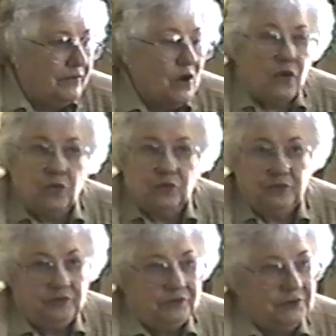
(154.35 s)
No.
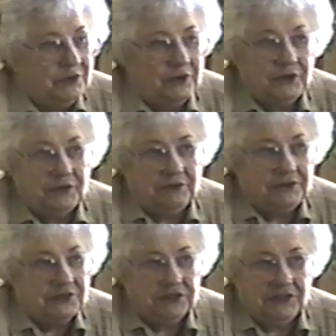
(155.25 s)
No.
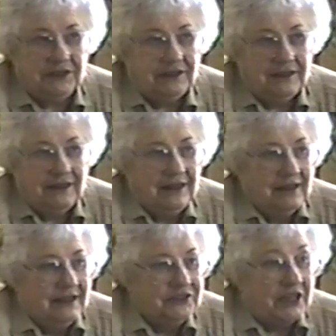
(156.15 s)
She
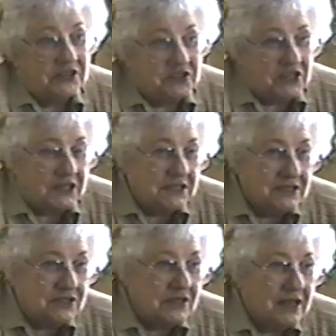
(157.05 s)
had
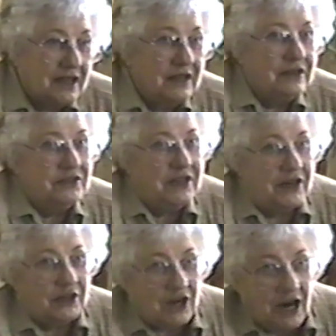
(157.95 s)
chickens. She
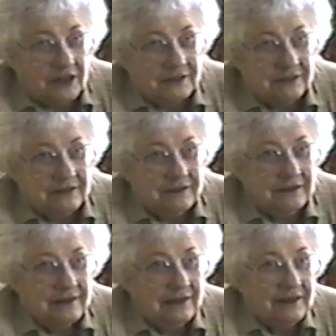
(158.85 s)
had a garden.
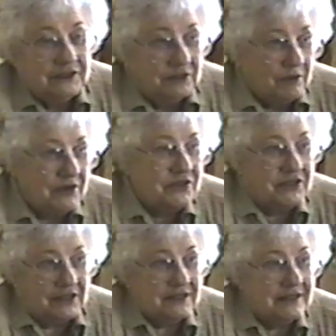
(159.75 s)
She raised
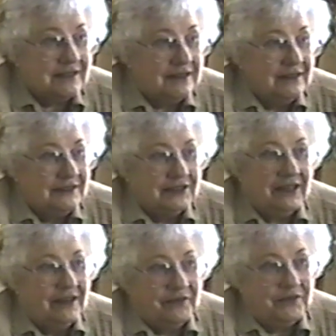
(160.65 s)
chickens. She
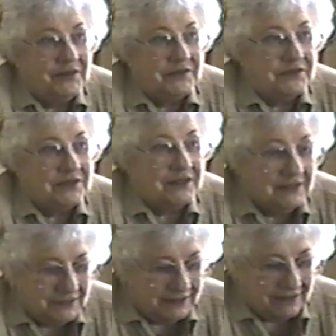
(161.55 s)
loved
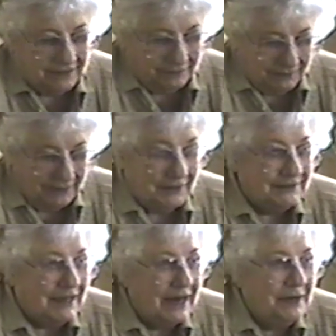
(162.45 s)
getting the little
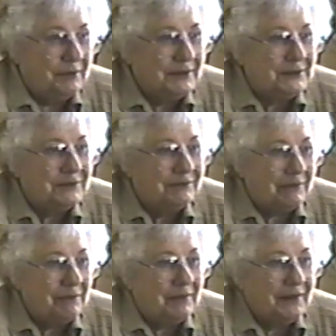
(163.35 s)
tiny ones
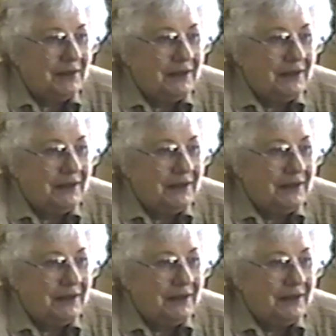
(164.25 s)
and